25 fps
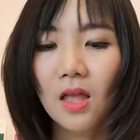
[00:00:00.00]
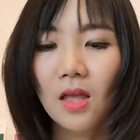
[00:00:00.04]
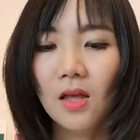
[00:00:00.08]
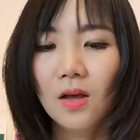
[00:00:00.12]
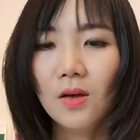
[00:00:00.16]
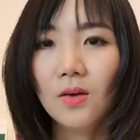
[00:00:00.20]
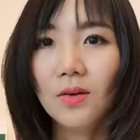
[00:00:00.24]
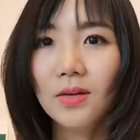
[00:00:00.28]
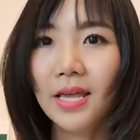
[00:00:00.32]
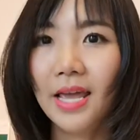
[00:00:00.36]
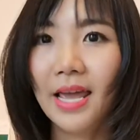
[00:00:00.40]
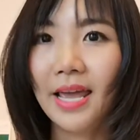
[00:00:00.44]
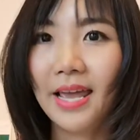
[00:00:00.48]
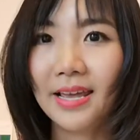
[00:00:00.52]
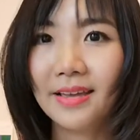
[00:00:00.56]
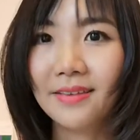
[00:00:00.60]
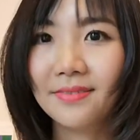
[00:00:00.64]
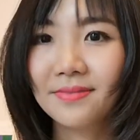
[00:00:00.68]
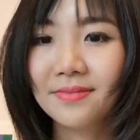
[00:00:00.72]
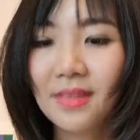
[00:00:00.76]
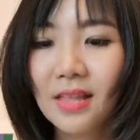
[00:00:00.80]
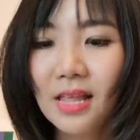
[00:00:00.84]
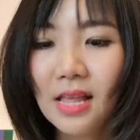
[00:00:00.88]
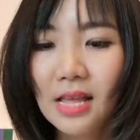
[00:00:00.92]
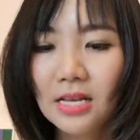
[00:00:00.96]
Okay,
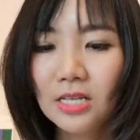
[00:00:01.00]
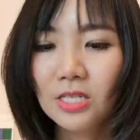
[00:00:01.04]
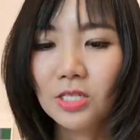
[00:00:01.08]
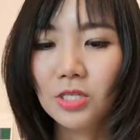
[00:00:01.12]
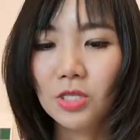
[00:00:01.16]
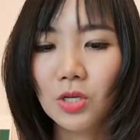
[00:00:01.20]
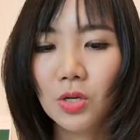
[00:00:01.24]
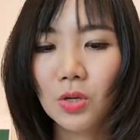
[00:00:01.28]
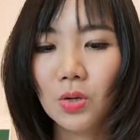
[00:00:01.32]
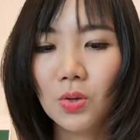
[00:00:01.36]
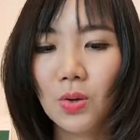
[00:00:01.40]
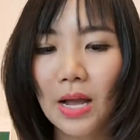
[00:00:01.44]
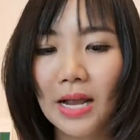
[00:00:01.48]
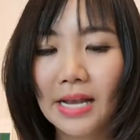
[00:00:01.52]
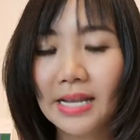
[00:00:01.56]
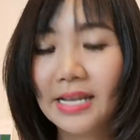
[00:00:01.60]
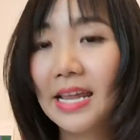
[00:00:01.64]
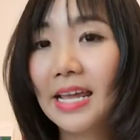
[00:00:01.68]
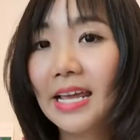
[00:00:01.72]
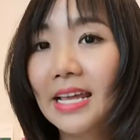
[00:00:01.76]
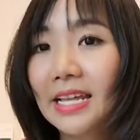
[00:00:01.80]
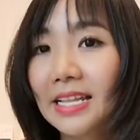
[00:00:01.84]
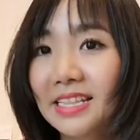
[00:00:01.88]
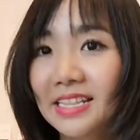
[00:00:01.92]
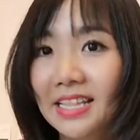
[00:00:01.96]
so I
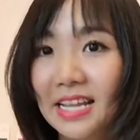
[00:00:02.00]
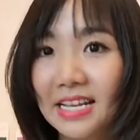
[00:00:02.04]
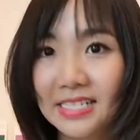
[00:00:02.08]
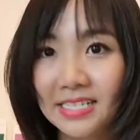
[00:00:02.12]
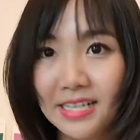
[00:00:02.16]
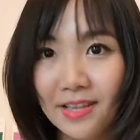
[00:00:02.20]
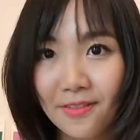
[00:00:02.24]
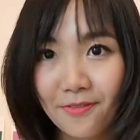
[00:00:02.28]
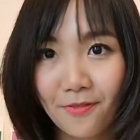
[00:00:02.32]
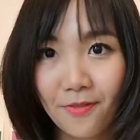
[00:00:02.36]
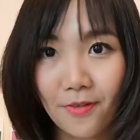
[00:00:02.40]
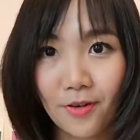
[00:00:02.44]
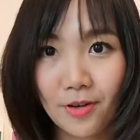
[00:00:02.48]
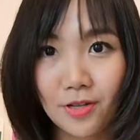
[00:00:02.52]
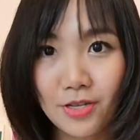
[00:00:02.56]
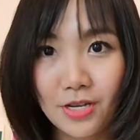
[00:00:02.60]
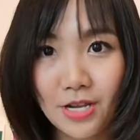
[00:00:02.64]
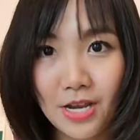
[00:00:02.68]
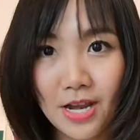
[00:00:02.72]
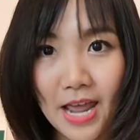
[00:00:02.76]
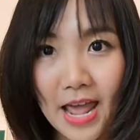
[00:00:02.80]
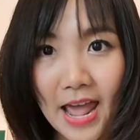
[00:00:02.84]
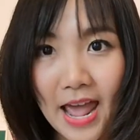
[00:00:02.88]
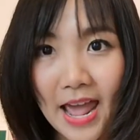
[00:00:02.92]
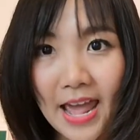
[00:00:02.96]
think that's it for
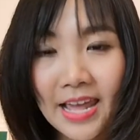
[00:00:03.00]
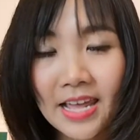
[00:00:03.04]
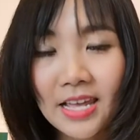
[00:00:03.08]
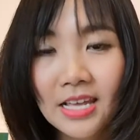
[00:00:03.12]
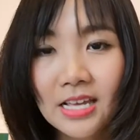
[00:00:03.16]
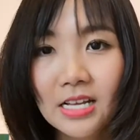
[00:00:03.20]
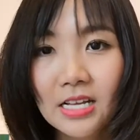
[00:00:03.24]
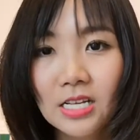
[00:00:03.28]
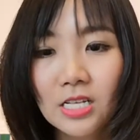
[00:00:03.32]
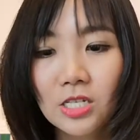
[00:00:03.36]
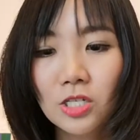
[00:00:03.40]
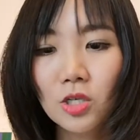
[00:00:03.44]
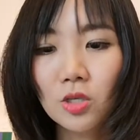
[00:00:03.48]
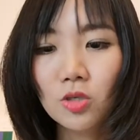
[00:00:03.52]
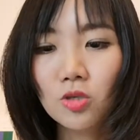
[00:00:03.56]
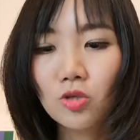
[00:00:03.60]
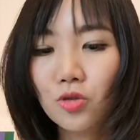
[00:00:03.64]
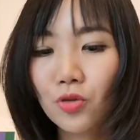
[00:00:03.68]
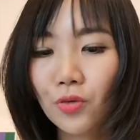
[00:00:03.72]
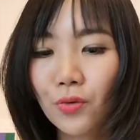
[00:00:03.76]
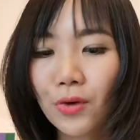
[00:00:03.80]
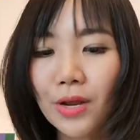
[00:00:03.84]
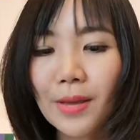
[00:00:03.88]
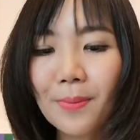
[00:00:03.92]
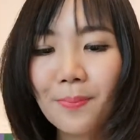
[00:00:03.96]
today. So
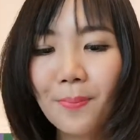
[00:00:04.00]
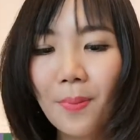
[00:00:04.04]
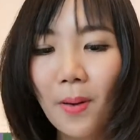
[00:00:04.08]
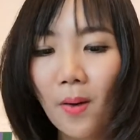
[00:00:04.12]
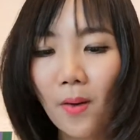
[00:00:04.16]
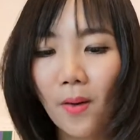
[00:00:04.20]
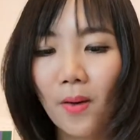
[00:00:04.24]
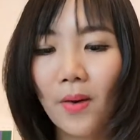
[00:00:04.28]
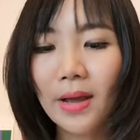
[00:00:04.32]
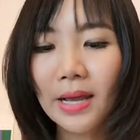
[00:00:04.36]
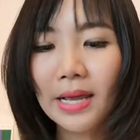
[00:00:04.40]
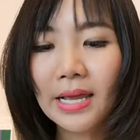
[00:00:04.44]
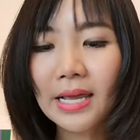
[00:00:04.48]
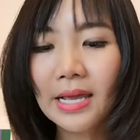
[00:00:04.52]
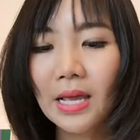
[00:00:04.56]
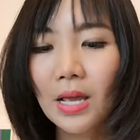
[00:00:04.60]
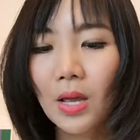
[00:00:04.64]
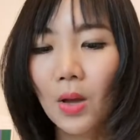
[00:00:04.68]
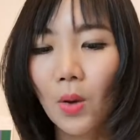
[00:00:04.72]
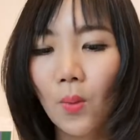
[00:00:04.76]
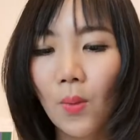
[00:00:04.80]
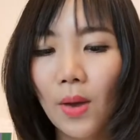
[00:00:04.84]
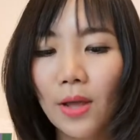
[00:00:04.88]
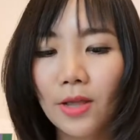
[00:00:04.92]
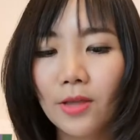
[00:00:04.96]
3 point
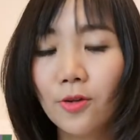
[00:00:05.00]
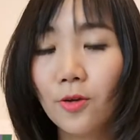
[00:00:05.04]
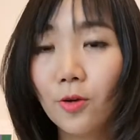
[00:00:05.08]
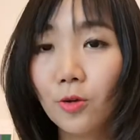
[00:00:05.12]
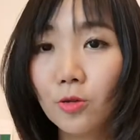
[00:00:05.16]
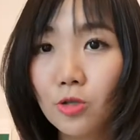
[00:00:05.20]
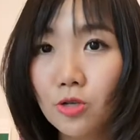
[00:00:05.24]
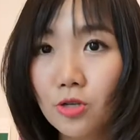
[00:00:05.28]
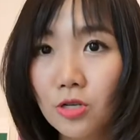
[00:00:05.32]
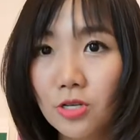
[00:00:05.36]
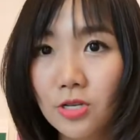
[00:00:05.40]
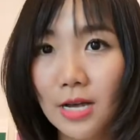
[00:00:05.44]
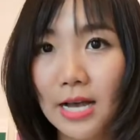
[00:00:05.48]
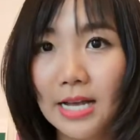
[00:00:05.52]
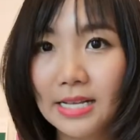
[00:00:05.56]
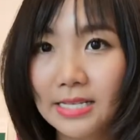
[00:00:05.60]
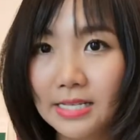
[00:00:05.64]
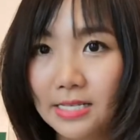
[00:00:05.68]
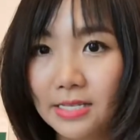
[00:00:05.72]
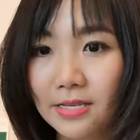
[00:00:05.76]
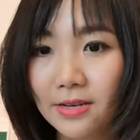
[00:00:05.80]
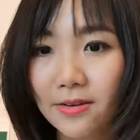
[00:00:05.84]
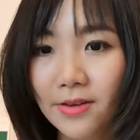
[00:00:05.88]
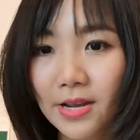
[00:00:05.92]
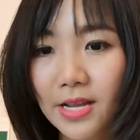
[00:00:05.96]
when you choose your
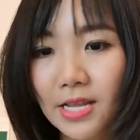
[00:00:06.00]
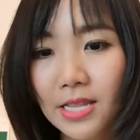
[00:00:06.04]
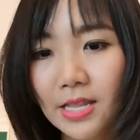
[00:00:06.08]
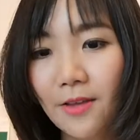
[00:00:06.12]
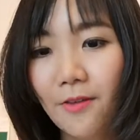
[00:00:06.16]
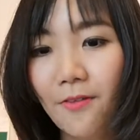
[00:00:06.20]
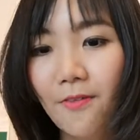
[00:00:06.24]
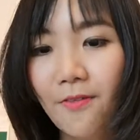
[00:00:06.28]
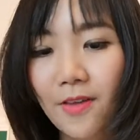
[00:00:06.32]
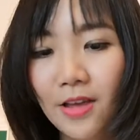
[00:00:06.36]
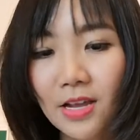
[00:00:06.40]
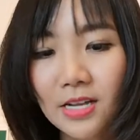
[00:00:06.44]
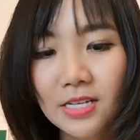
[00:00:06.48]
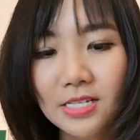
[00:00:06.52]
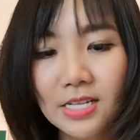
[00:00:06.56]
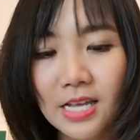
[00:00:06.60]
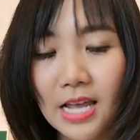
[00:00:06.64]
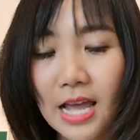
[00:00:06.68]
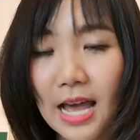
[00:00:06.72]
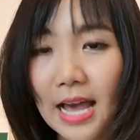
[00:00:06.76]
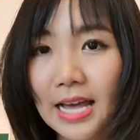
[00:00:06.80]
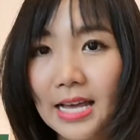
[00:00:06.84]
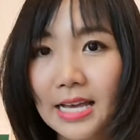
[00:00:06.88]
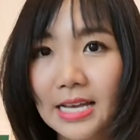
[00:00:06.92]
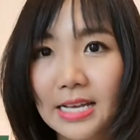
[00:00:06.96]
accessory, the first
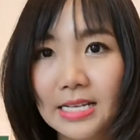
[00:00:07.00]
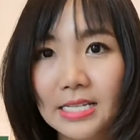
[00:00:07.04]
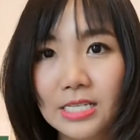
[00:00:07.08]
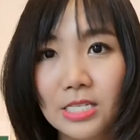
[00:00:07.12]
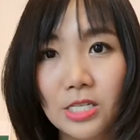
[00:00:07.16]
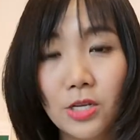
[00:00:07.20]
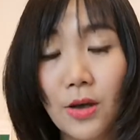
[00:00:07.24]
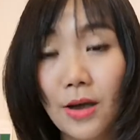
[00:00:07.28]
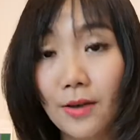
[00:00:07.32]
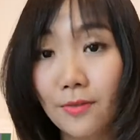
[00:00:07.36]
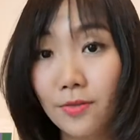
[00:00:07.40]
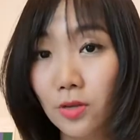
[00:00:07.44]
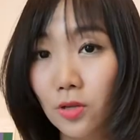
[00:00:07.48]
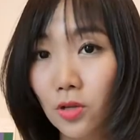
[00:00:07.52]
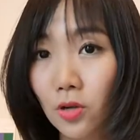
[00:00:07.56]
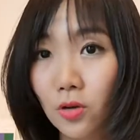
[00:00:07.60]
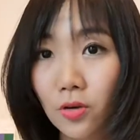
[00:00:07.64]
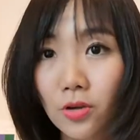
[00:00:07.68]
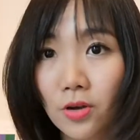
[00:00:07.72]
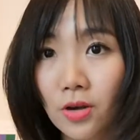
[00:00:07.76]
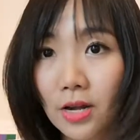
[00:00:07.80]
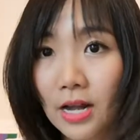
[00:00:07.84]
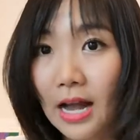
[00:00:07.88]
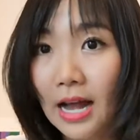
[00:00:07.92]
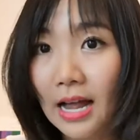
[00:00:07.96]
is you have to know
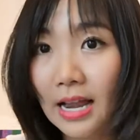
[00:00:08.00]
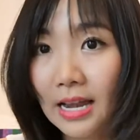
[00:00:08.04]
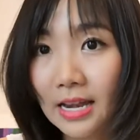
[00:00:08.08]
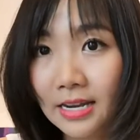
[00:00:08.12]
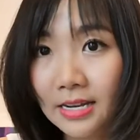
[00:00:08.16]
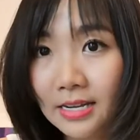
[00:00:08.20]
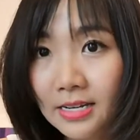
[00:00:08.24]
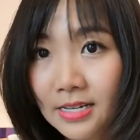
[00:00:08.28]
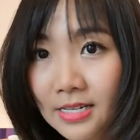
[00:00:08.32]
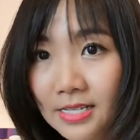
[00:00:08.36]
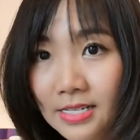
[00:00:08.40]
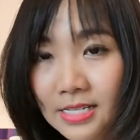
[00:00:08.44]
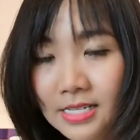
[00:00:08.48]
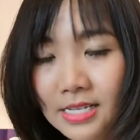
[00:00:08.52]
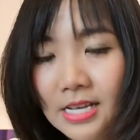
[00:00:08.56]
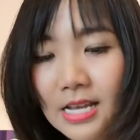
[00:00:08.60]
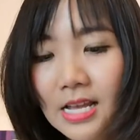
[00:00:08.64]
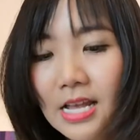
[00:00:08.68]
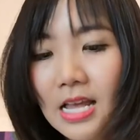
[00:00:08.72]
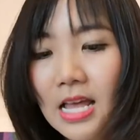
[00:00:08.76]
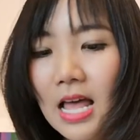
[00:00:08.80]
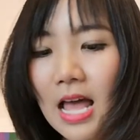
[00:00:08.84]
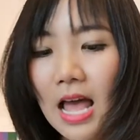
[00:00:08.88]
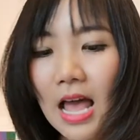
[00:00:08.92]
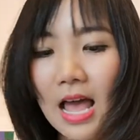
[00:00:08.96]
your colors,
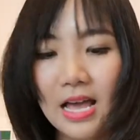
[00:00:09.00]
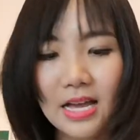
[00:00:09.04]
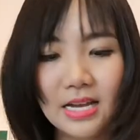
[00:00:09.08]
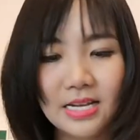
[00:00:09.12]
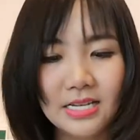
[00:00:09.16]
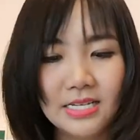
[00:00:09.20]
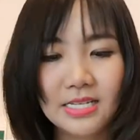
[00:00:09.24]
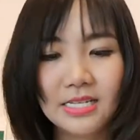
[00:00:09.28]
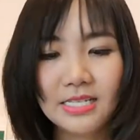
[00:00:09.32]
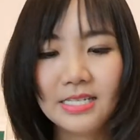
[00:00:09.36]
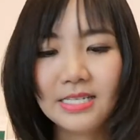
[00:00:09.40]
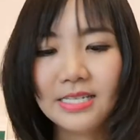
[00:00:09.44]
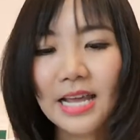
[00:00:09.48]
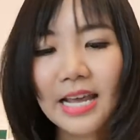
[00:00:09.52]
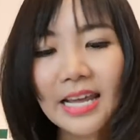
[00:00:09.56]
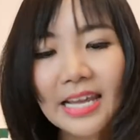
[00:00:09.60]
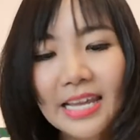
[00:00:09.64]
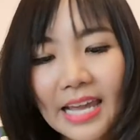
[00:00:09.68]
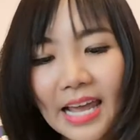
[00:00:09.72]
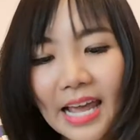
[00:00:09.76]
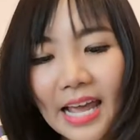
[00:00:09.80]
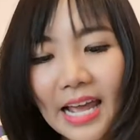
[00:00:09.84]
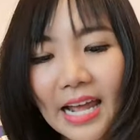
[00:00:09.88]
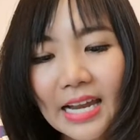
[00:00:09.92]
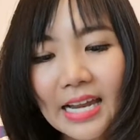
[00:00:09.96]
and the
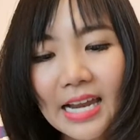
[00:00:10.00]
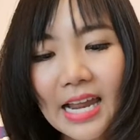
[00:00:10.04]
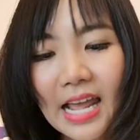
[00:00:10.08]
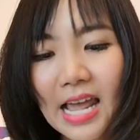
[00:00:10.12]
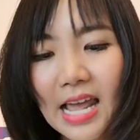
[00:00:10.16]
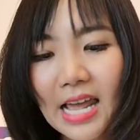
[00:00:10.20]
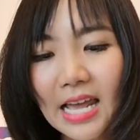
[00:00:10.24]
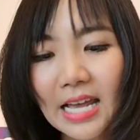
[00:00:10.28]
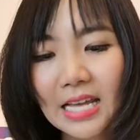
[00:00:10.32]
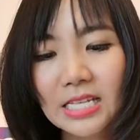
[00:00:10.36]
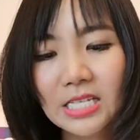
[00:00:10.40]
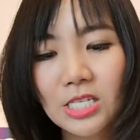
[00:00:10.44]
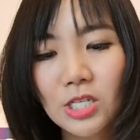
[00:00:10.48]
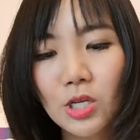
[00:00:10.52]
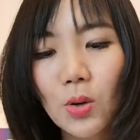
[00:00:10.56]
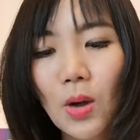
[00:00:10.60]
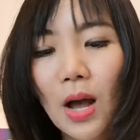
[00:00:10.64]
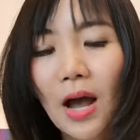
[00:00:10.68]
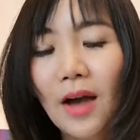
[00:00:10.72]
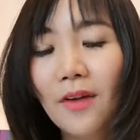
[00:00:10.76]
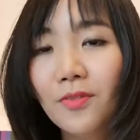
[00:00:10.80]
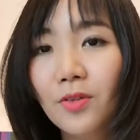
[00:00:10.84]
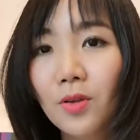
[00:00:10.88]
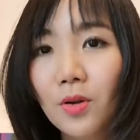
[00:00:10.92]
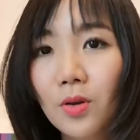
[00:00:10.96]
second is you
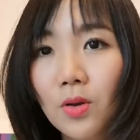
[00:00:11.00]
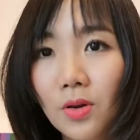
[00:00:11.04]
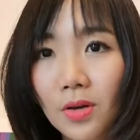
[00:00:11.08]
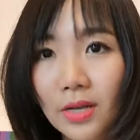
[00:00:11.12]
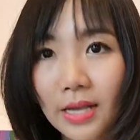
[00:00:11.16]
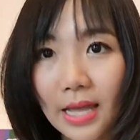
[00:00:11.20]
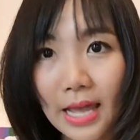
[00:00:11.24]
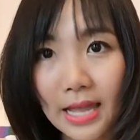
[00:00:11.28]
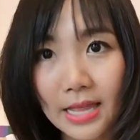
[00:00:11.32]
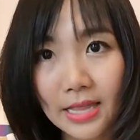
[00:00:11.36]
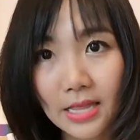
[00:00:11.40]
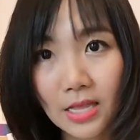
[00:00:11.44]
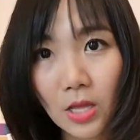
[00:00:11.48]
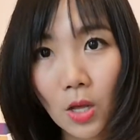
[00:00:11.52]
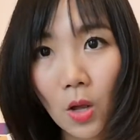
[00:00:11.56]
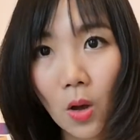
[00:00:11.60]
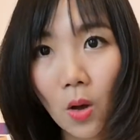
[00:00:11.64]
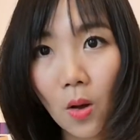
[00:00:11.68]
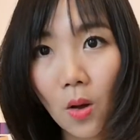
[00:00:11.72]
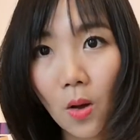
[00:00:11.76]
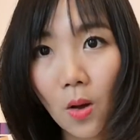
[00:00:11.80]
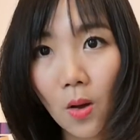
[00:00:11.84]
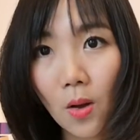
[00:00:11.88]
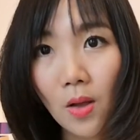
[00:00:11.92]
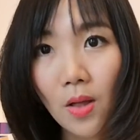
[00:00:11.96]
have to look at
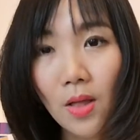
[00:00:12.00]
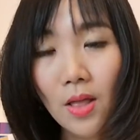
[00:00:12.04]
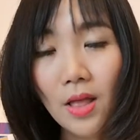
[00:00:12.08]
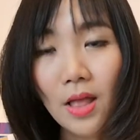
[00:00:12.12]
your